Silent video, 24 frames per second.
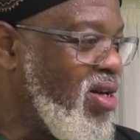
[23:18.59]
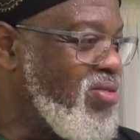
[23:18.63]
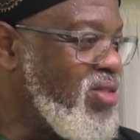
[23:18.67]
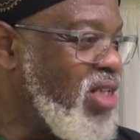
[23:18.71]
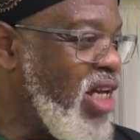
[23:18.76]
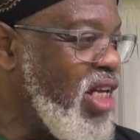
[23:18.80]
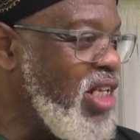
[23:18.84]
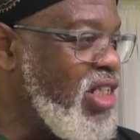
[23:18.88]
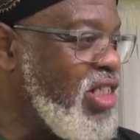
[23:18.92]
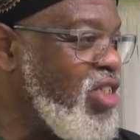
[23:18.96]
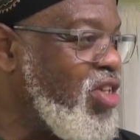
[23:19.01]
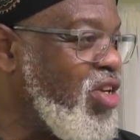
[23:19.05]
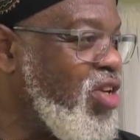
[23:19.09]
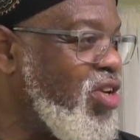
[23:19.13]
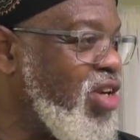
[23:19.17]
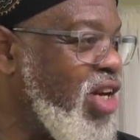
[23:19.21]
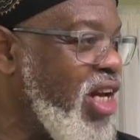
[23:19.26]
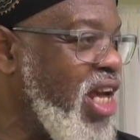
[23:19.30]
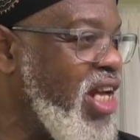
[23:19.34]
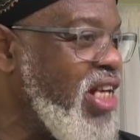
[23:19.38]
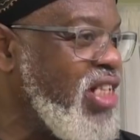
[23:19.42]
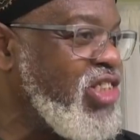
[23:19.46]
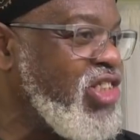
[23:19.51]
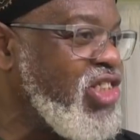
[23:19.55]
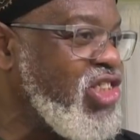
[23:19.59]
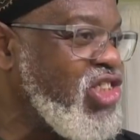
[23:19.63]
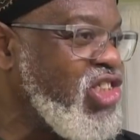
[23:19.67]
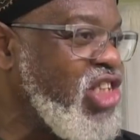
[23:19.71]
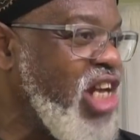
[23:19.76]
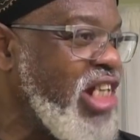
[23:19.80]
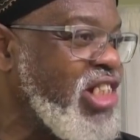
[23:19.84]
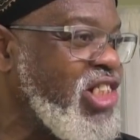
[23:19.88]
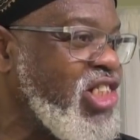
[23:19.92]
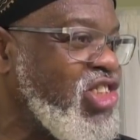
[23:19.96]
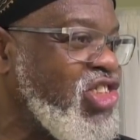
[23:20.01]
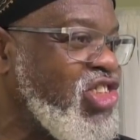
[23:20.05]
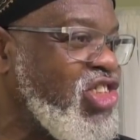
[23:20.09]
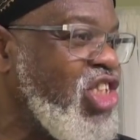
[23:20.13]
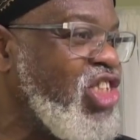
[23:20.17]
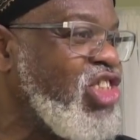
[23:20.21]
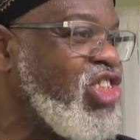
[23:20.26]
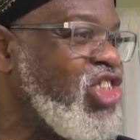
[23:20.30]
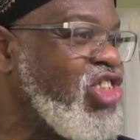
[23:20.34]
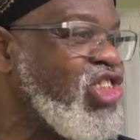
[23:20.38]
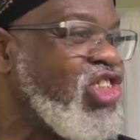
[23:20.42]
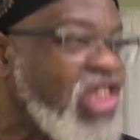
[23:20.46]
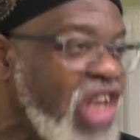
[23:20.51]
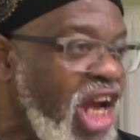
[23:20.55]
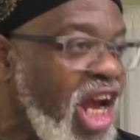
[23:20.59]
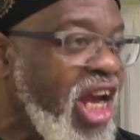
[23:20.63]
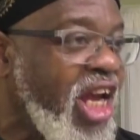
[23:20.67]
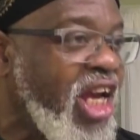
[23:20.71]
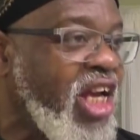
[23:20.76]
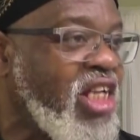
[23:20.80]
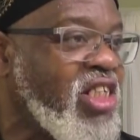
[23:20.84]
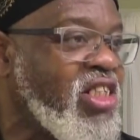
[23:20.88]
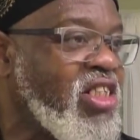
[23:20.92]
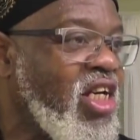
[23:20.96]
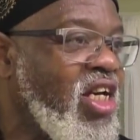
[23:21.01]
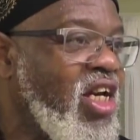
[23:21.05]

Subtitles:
They didn't just let the season change.